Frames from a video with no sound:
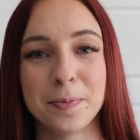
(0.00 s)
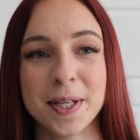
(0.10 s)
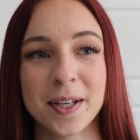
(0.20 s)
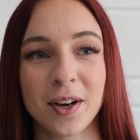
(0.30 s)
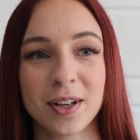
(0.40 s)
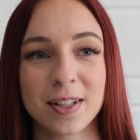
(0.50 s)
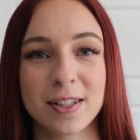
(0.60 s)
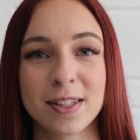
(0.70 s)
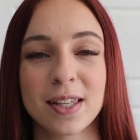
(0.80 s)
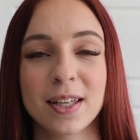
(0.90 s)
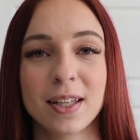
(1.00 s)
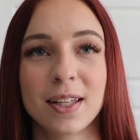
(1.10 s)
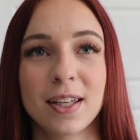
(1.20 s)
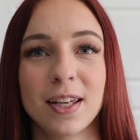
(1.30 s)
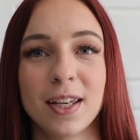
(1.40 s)
because
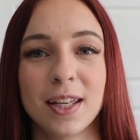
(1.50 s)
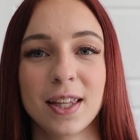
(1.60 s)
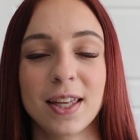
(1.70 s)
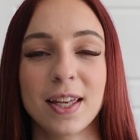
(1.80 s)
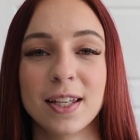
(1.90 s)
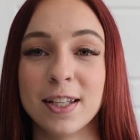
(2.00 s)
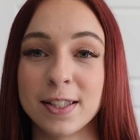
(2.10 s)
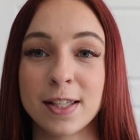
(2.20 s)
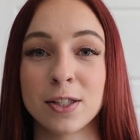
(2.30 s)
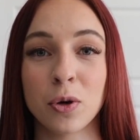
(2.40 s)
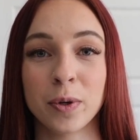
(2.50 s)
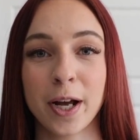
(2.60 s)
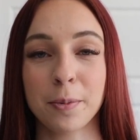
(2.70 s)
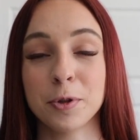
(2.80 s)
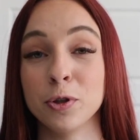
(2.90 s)
it is its own
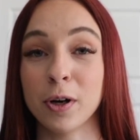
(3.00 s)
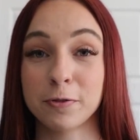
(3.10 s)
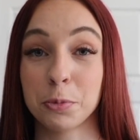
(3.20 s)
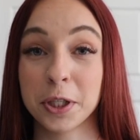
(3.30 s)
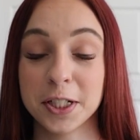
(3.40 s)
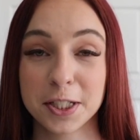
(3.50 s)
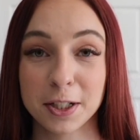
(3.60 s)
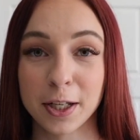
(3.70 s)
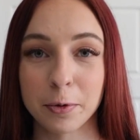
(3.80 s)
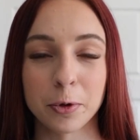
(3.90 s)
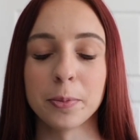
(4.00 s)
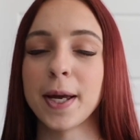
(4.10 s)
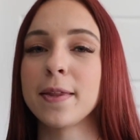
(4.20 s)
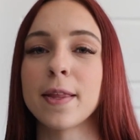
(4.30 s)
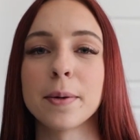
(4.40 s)
app. You don't have to bring it into Lightroom
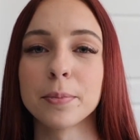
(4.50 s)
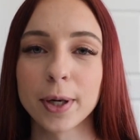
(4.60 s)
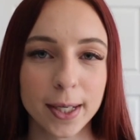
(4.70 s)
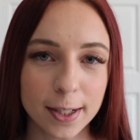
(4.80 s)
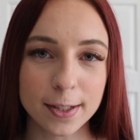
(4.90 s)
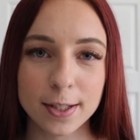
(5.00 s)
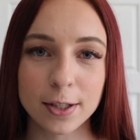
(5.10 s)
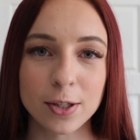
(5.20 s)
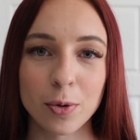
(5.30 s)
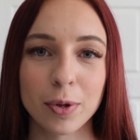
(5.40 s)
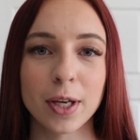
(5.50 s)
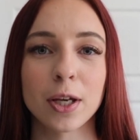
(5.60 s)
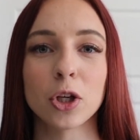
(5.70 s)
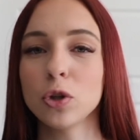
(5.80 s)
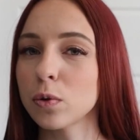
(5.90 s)
and then bring it into its own
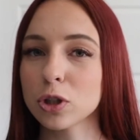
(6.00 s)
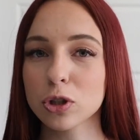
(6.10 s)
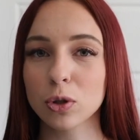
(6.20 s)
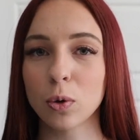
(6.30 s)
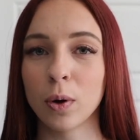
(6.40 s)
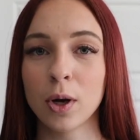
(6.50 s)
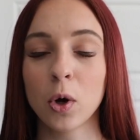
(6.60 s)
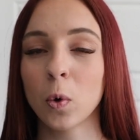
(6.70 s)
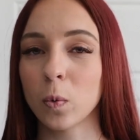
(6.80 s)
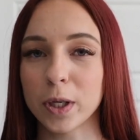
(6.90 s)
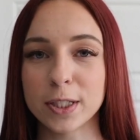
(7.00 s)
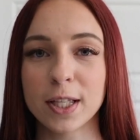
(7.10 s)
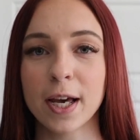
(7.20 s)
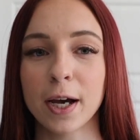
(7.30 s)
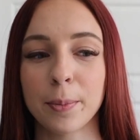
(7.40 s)
thing. You can just go right to
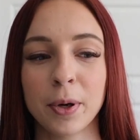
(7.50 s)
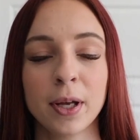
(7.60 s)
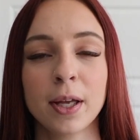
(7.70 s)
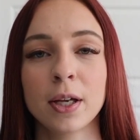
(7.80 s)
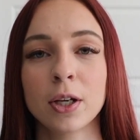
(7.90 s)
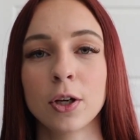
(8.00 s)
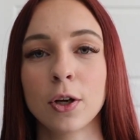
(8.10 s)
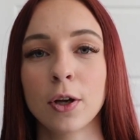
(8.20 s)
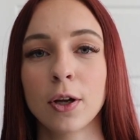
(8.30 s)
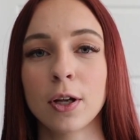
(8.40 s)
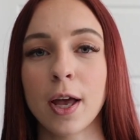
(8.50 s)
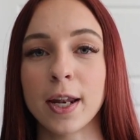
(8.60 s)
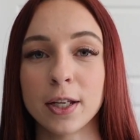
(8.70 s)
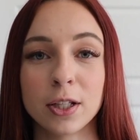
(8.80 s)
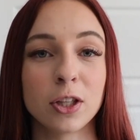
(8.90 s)
the app,
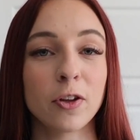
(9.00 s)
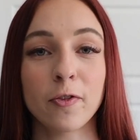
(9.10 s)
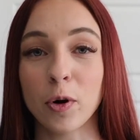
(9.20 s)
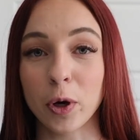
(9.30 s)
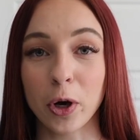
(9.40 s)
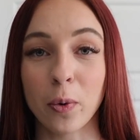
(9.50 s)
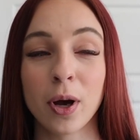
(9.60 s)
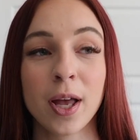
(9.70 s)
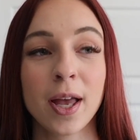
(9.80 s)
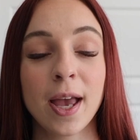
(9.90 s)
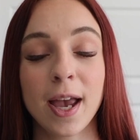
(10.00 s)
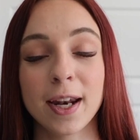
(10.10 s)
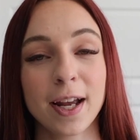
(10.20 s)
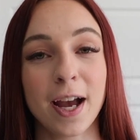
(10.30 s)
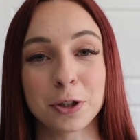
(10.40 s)
edit the photo, and
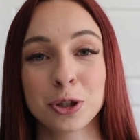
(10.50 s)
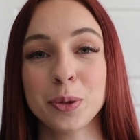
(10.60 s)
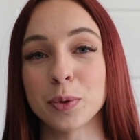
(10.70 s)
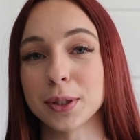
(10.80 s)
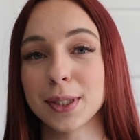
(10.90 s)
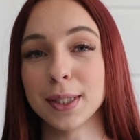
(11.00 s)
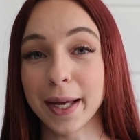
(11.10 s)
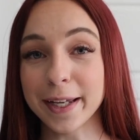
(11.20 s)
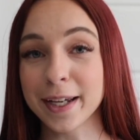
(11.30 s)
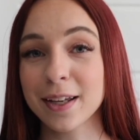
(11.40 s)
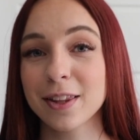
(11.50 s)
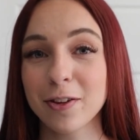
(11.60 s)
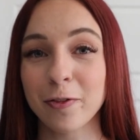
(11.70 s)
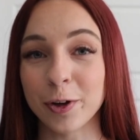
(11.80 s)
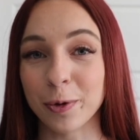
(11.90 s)
I actually really like the
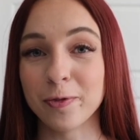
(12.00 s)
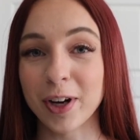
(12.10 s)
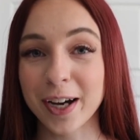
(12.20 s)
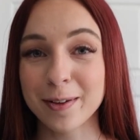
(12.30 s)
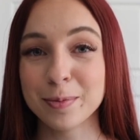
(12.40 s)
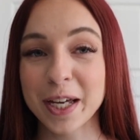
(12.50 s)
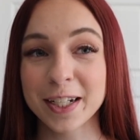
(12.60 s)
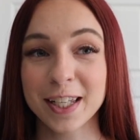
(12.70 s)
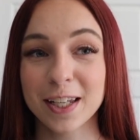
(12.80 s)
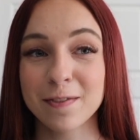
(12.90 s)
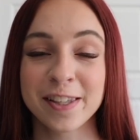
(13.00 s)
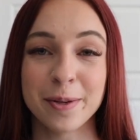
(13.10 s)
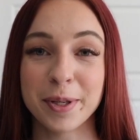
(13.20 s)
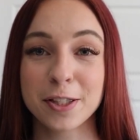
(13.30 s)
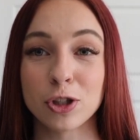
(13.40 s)
film vibe that it gives. It
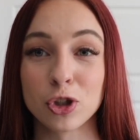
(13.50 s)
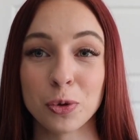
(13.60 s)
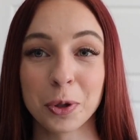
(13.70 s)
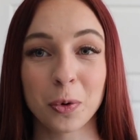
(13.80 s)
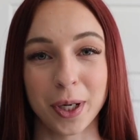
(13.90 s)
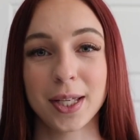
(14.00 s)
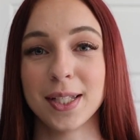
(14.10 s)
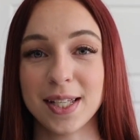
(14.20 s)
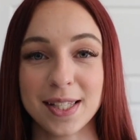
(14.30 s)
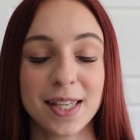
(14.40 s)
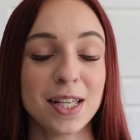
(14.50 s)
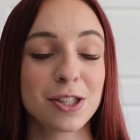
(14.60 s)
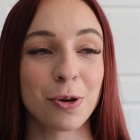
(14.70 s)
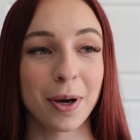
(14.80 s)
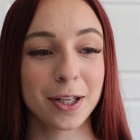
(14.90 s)
makes it super quick and easy,
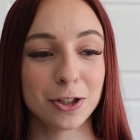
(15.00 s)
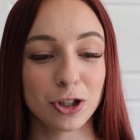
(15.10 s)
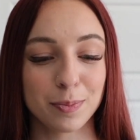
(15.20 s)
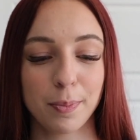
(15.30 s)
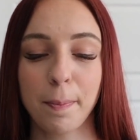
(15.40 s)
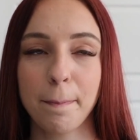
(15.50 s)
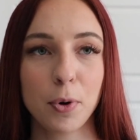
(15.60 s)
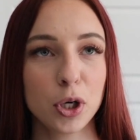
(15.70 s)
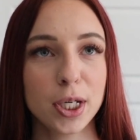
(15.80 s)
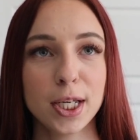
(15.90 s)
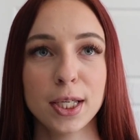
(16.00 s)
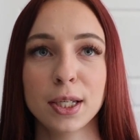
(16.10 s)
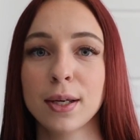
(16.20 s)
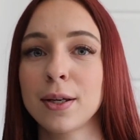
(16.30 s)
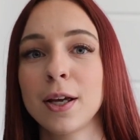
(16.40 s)
so I can just put it in,
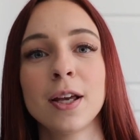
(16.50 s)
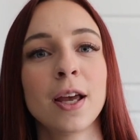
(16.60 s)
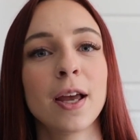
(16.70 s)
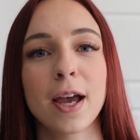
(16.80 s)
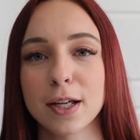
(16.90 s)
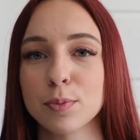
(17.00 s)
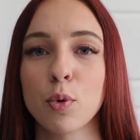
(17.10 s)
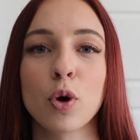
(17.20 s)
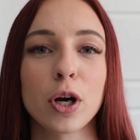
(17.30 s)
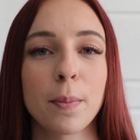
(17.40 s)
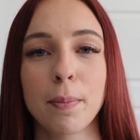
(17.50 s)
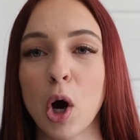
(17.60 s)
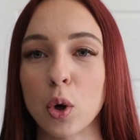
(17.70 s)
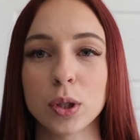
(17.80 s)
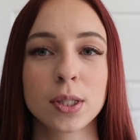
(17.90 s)
export,
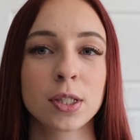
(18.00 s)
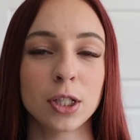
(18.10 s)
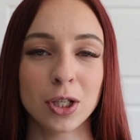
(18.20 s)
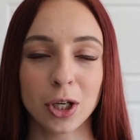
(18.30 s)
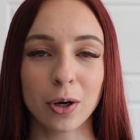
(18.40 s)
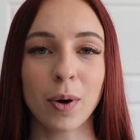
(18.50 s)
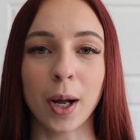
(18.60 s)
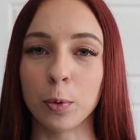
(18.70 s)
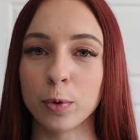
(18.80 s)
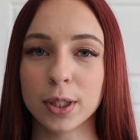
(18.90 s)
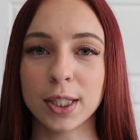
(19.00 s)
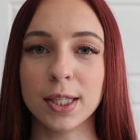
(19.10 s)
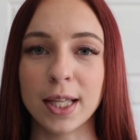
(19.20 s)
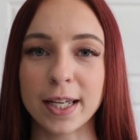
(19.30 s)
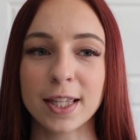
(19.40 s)
post, you know? I really
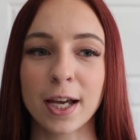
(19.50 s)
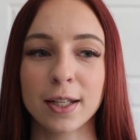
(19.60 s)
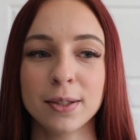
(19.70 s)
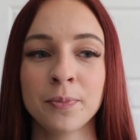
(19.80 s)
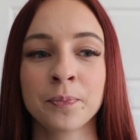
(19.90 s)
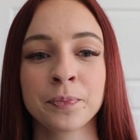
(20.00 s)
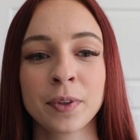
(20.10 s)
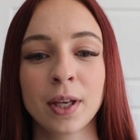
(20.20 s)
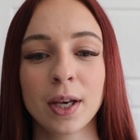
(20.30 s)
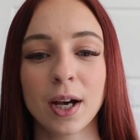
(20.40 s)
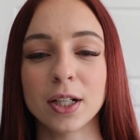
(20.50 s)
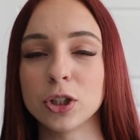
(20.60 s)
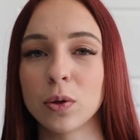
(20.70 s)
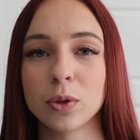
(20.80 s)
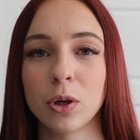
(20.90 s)
like that. I
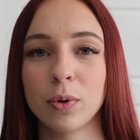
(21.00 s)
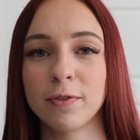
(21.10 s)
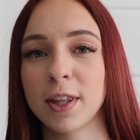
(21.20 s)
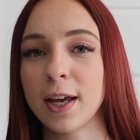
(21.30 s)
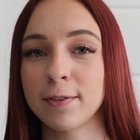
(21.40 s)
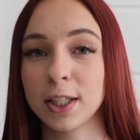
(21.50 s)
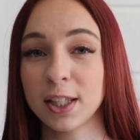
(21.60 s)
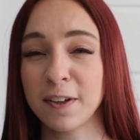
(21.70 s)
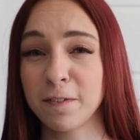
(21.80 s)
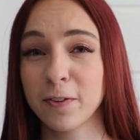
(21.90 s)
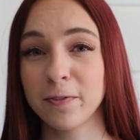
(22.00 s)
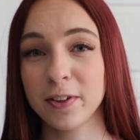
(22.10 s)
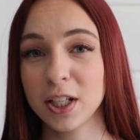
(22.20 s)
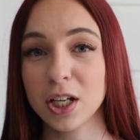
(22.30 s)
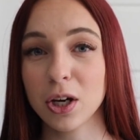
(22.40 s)
don't know if they have anything for
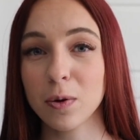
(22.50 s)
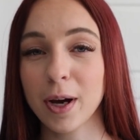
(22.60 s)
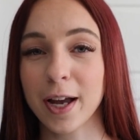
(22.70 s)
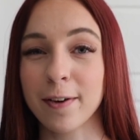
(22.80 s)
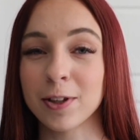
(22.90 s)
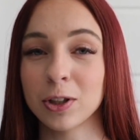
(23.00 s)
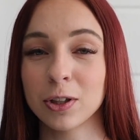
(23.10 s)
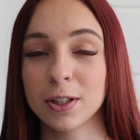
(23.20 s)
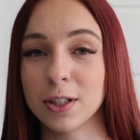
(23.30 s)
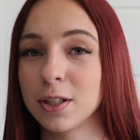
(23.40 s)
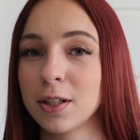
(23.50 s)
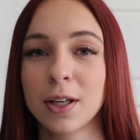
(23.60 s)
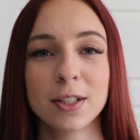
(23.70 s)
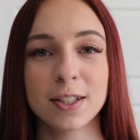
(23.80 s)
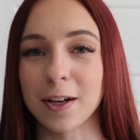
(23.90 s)
video. I haven't
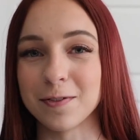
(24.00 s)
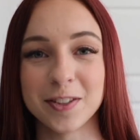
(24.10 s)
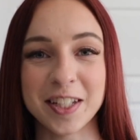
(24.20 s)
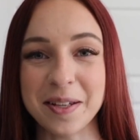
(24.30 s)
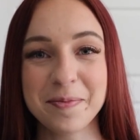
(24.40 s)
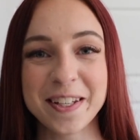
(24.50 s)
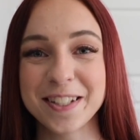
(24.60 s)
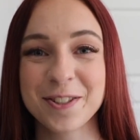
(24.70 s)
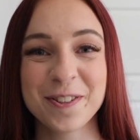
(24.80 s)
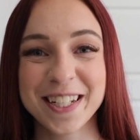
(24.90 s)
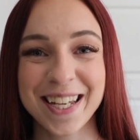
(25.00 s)
dived deep into it